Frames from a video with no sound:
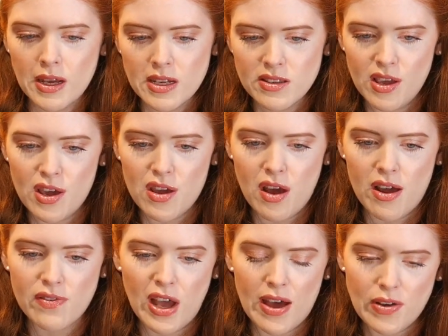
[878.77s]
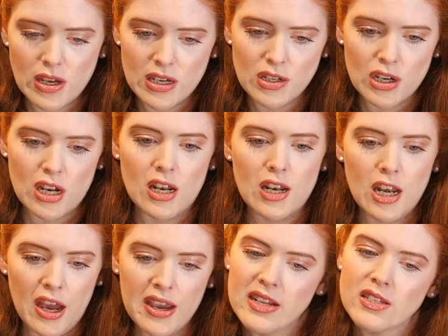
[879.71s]
So I've covered
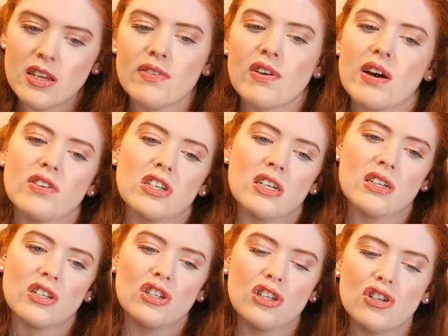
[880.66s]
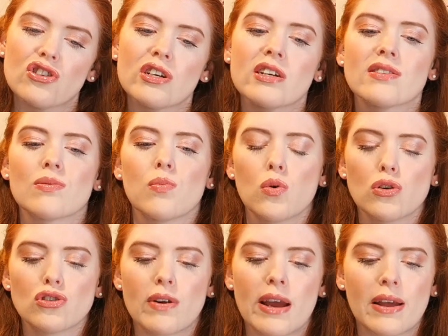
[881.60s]
light, I've covered nutrients and
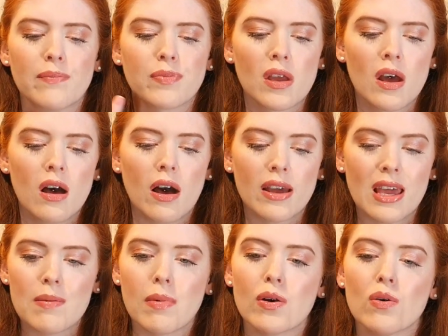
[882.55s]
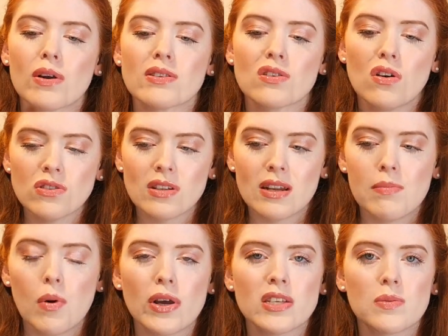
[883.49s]
watering. I keep my orchids constantly
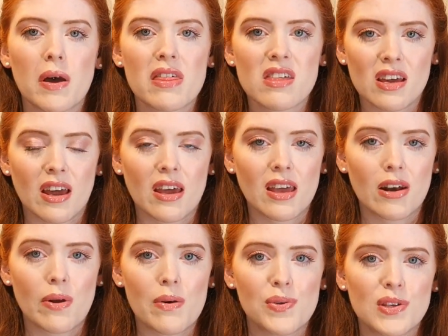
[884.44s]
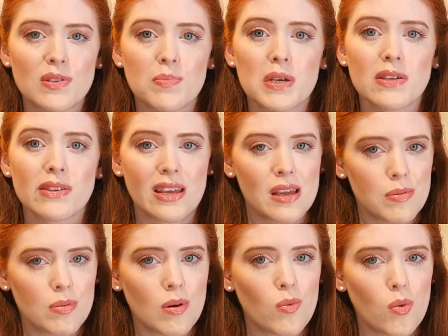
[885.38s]
moist, but I think I can get away with this because I
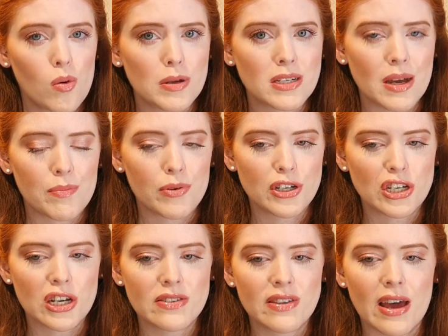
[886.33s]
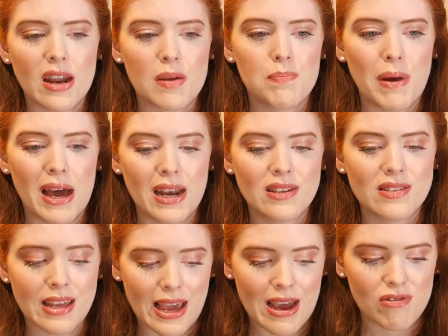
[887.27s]
keep them at warmer temperatures and I
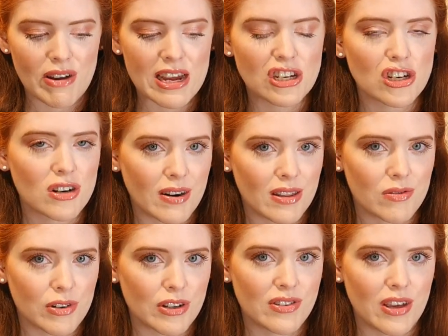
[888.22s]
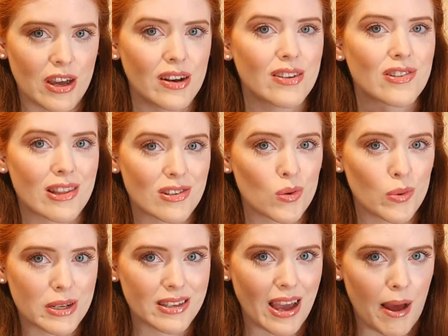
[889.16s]
balance aeration around the root zone, so there's
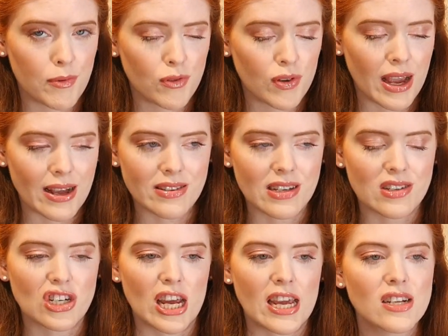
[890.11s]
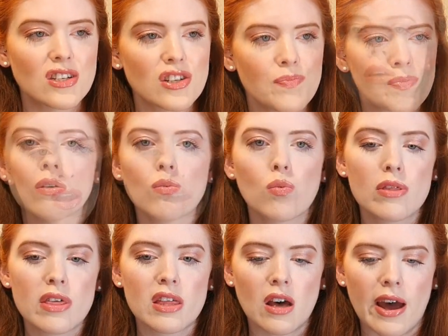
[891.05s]
always gaps for gas exchange.
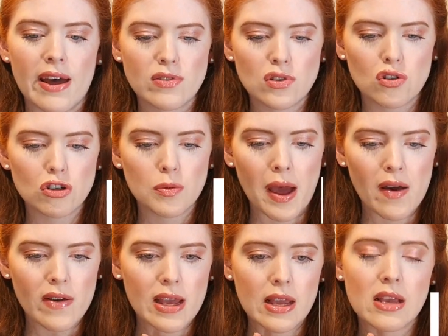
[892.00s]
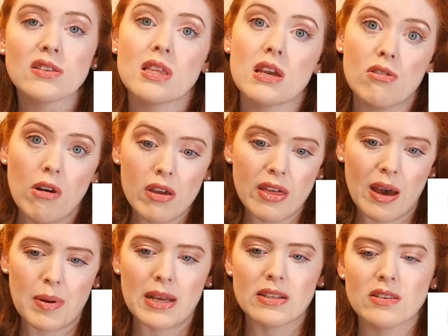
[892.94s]
One thing that I haven't talked about is the growth
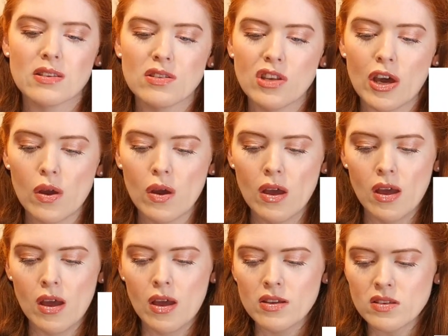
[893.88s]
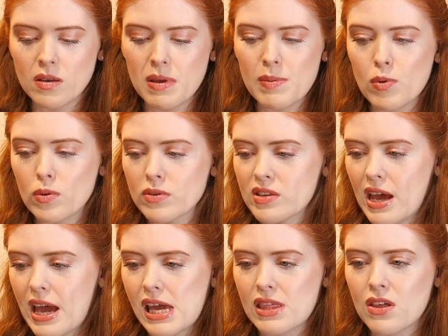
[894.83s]
habits. So some people will
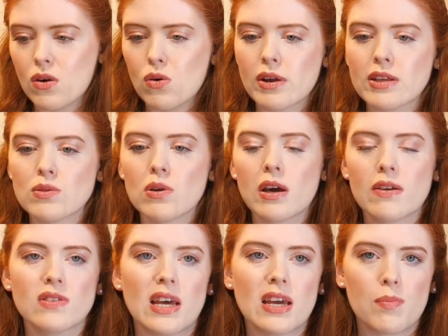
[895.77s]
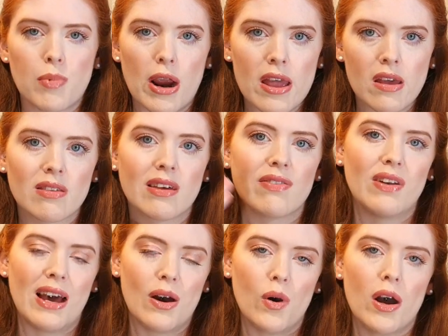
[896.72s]
say that orchids will kind of take a break, they
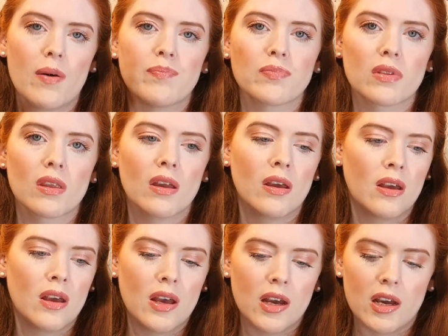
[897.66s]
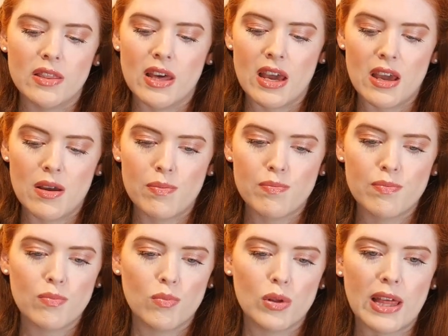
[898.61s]
flower, and they
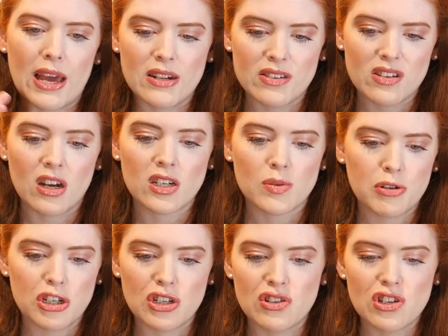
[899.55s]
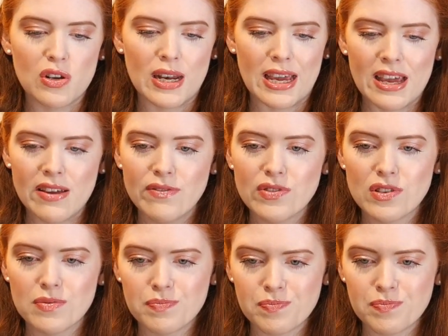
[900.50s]
will then start to produce new leaves.